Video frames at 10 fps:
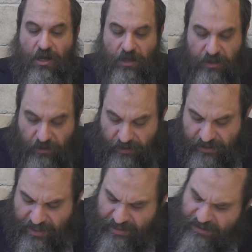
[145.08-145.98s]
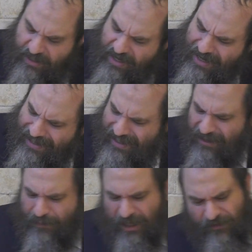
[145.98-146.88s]
So it says there,
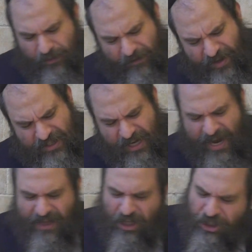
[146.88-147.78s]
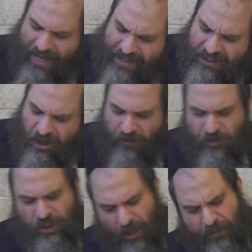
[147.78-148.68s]
that it brings from the Avedis HaKedesh, the Ein Sof
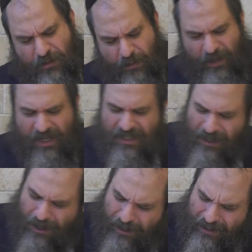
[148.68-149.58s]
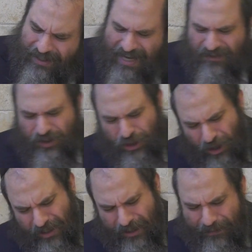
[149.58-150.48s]
U'Shleimus Mibli Chisaron, Chas
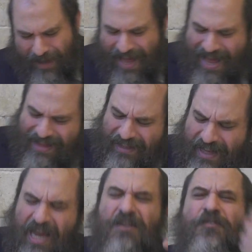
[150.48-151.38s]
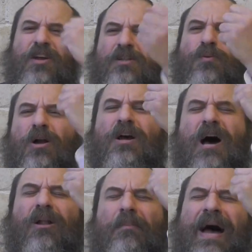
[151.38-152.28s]
v'Sholem, that the infinite one,
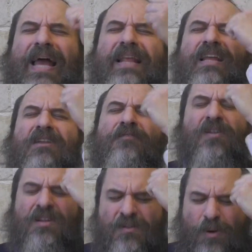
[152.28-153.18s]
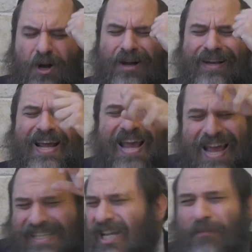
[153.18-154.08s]
God Almighty, the infinite one,
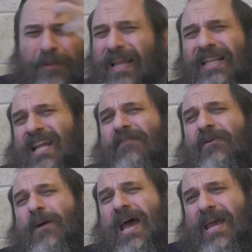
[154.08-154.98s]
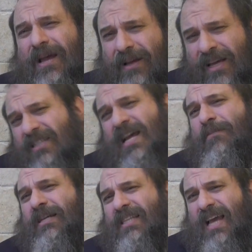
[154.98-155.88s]
is complete in every way. He's
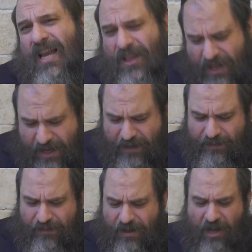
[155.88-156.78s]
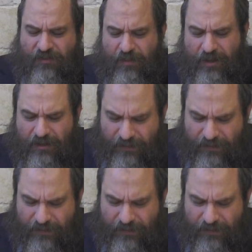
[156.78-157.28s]
not missing anything. God forbid.